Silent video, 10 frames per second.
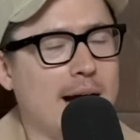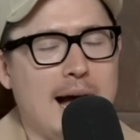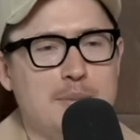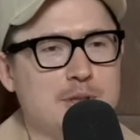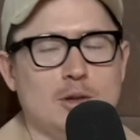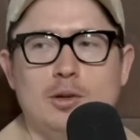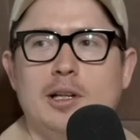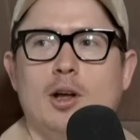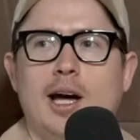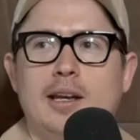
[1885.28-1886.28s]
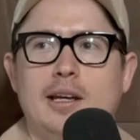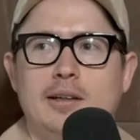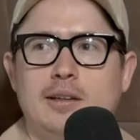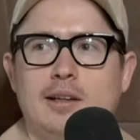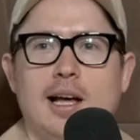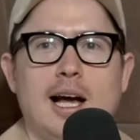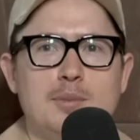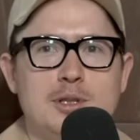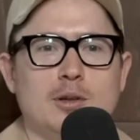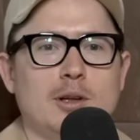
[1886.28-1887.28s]
Absolutely lightning
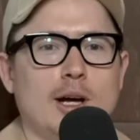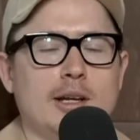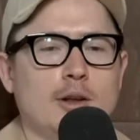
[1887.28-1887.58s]
absolutely lightning.